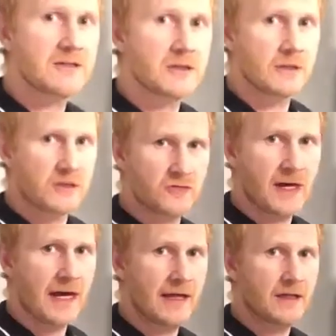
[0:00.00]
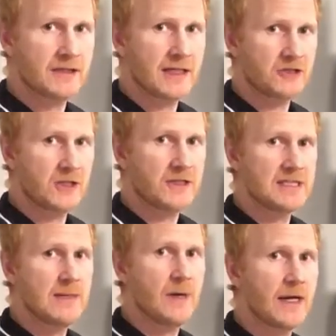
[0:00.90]
so I'm going to try and angle it down so you can
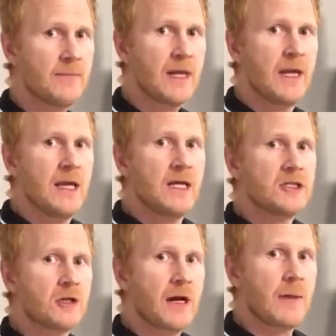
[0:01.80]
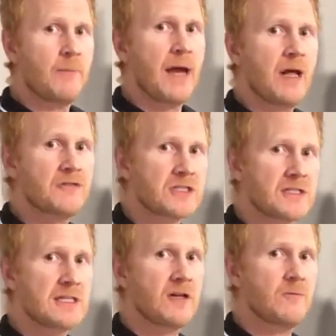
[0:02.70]
see better. So our pelvis,
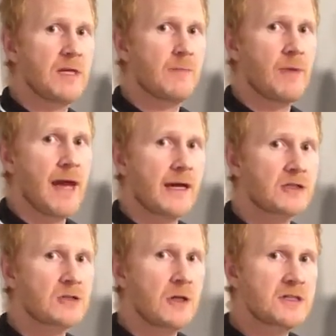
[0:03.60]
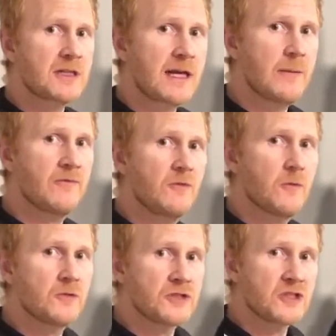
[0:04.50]
instead of being back, starts to come
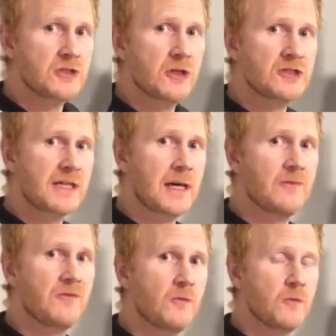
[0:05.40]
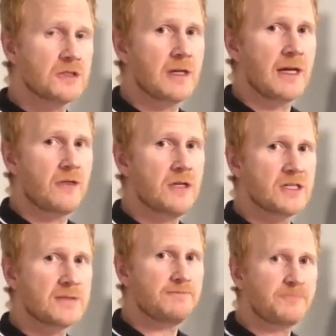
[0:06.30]
forwards. It starts to come forwards like
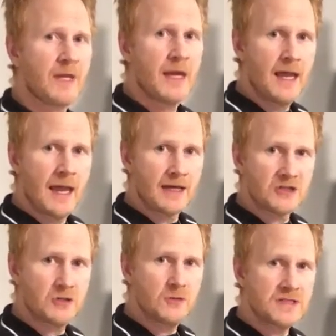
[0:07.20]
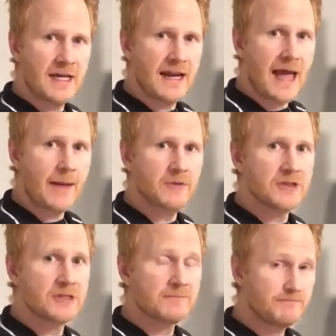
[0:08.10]
this. And as soon as that
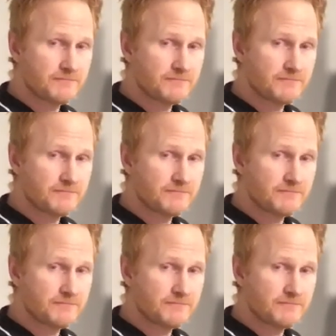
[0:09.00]
happens,